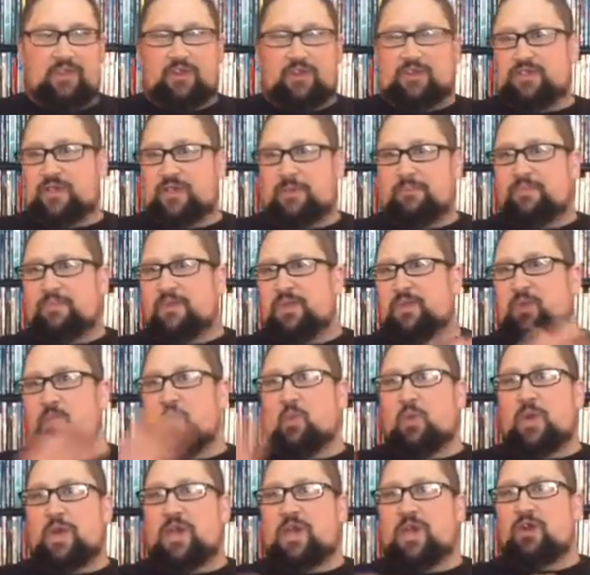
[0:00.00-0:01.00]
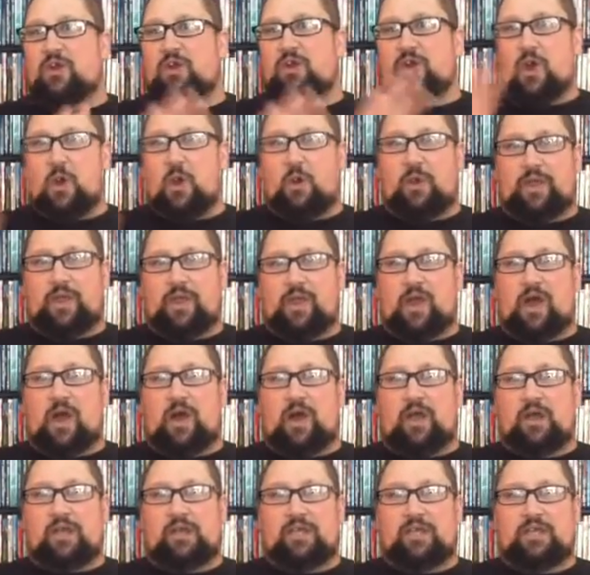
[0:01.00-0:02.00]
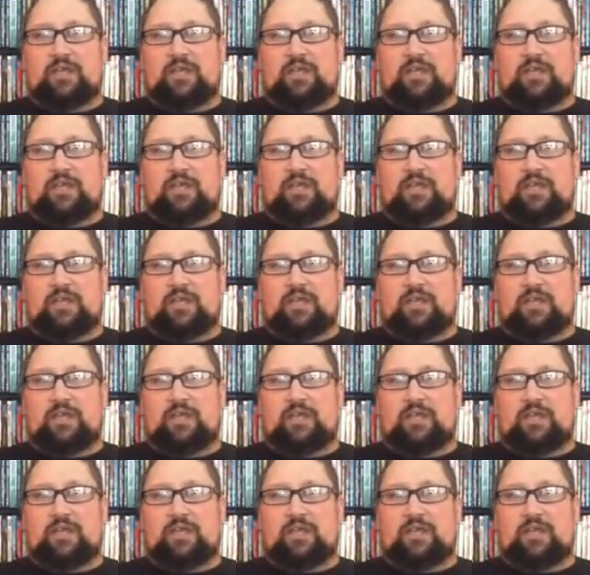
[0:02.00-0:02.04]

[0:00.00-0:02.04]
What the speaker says: there's something weird going on,